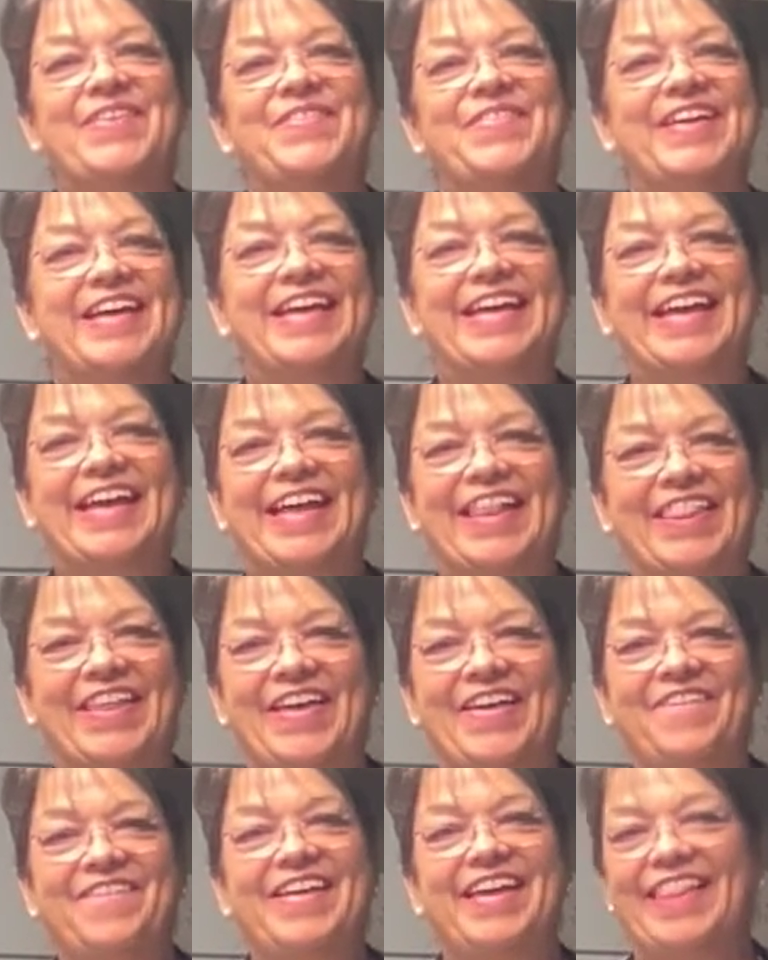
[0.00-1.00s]
Well,
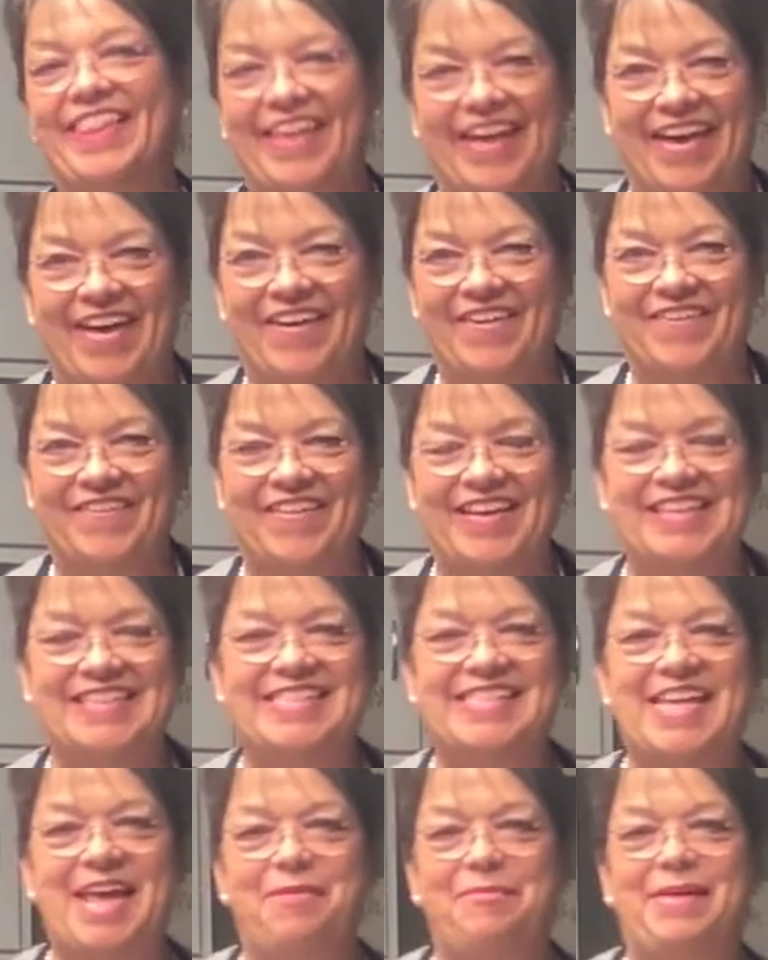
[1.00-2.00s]
hello.
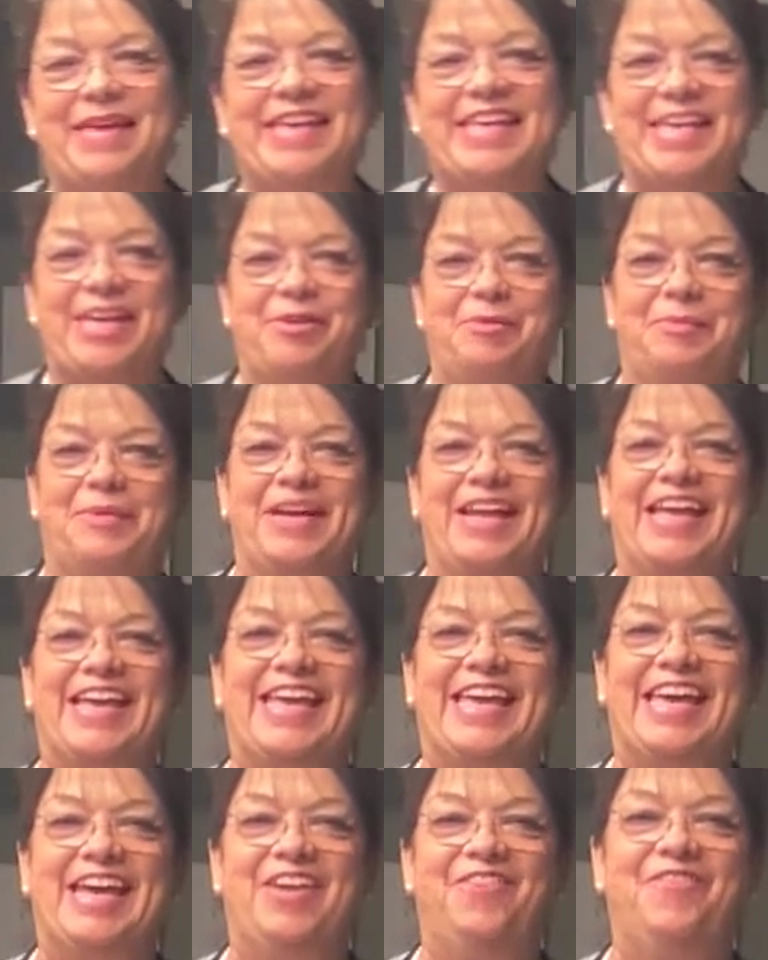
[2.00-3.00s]
It's Debbie Gilbert
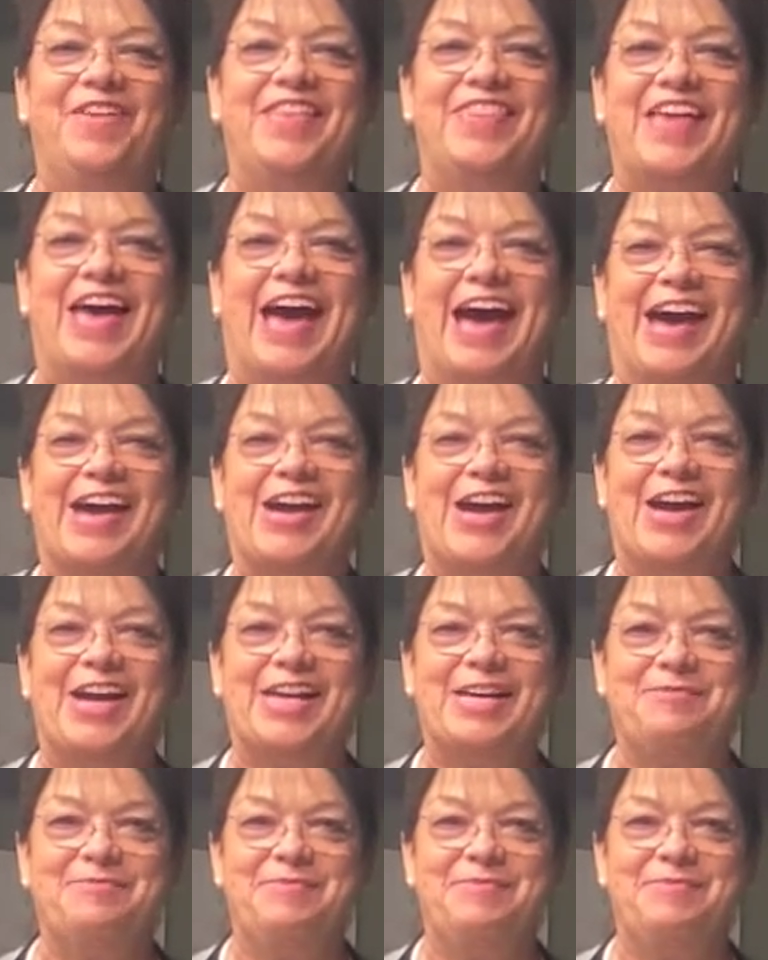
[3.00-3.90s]
again with I Got